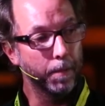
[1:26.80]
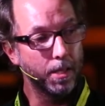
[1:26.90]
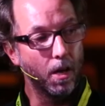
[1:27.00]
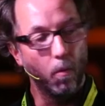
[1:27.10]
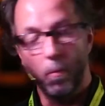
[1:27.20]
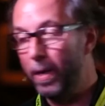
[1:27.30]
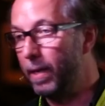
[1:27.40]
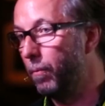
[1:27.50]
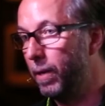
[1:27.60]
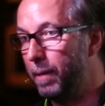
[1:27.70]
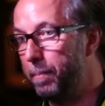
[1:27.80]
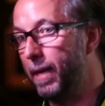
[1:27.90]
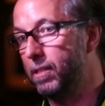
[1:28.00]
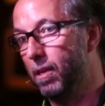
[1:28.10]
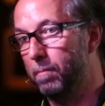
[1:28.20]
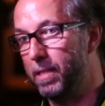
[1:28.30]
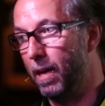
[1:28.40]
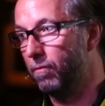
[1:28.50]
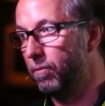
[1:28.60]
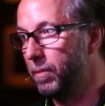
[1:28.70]
So when it picks up
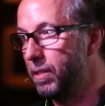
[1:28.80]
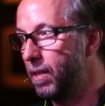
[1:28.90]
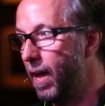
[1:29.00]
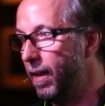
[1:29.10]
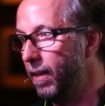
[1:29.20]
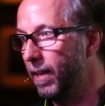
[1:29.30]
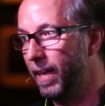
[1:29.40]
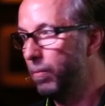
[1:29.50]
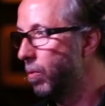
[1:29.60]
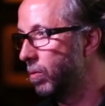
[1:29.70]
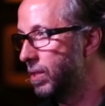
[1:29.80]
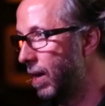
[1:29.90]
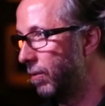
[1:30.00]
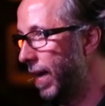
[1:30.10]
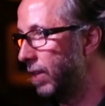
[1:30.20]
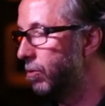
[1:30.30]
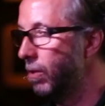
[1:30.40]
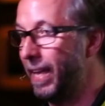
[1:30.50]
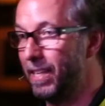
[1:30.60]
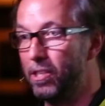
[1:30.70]
sound from the side, it won't sound
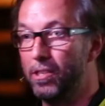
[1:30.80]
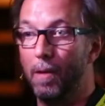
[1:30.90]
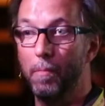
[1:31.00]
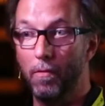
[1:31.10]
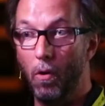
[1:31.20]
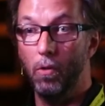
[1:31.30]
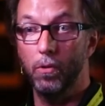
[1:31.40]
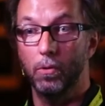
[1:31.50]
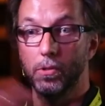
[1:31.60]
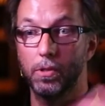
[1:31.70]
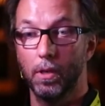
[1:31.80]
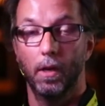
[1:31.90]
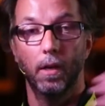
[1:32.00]
natural. And the sum of all those